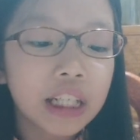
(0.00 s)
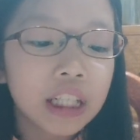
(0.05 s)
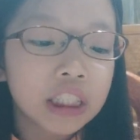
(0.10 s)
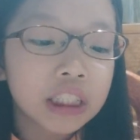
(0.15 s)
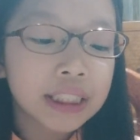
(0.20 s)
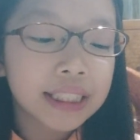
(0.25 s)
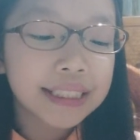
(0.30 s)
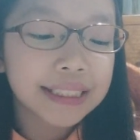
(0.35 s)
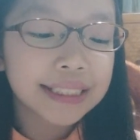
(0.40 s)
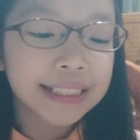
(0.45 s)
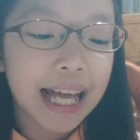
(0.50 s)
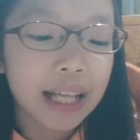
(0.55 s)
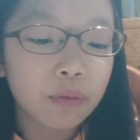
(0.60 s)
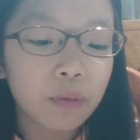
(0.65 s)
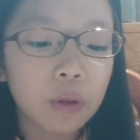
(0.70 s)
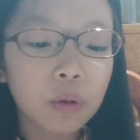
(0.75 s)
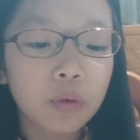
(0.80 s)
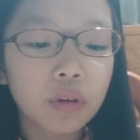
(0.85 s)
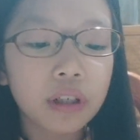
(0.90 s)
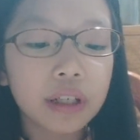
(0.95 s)
She said
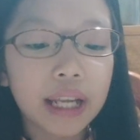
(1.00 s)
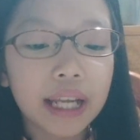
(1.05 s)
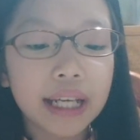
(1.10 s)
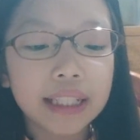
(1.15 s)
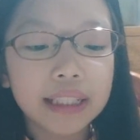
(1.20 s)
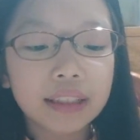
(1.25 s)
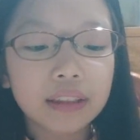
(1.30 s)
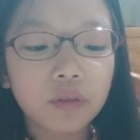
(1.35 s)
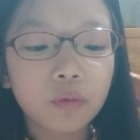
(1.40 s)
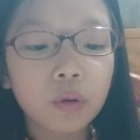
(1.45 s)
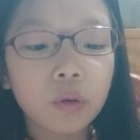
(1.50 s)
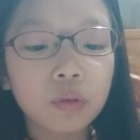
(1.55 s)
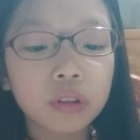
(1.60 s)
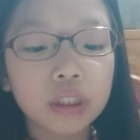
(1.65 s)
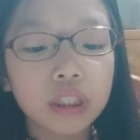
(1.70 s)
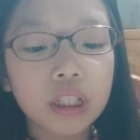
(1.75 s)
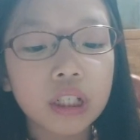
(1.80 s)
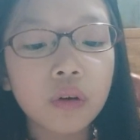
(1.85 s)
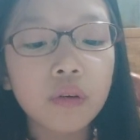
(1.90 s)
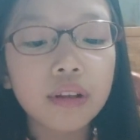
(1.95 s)
we were
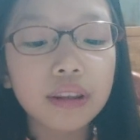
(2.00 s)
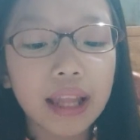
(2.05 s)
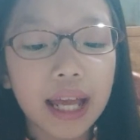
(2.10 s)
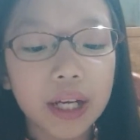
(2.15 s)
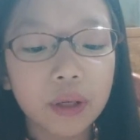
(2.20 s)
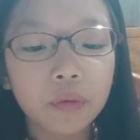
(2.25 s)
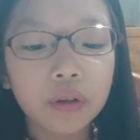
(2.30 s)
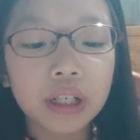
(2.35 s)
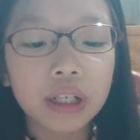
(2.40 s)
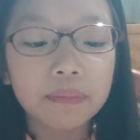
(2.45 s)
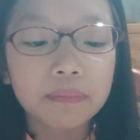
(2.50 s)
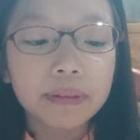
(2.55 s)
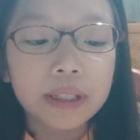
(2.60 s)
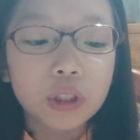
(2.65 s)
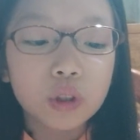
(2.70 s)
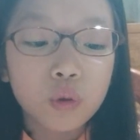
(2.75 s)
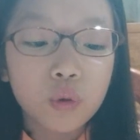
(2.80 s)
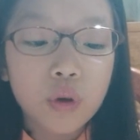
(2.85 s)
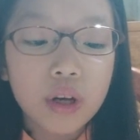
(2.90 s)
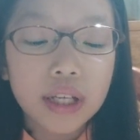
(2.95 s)
so like we could
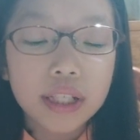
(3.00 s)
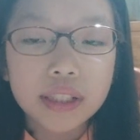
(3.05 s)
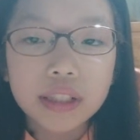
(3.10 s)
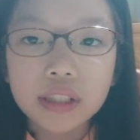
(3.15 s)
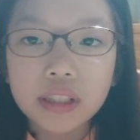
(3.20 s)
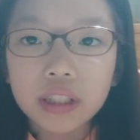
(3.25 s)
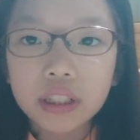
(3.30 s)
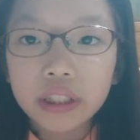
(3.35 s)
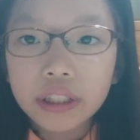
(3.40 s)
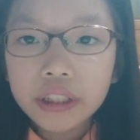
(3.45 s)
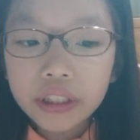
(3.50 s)
be twins.